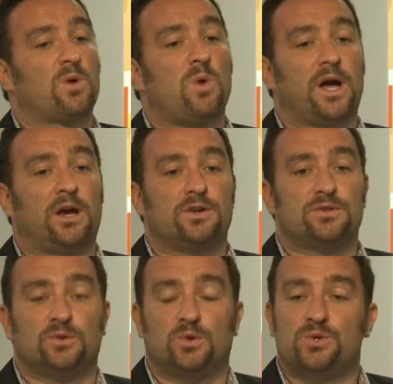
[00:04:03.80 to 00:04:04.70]

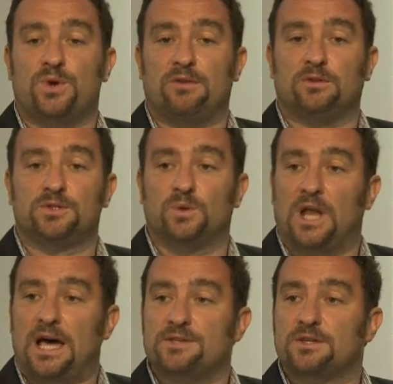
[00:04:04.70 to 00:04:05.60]
required to travel to
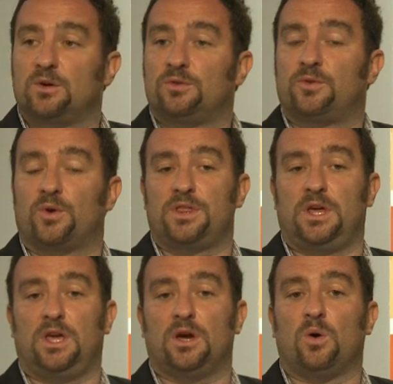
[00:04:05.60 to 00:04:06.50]
Glasgow for
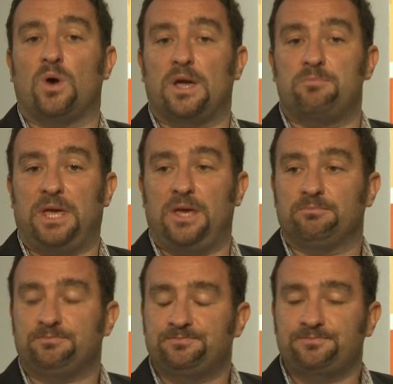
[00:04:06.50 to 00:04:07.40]
the OIP.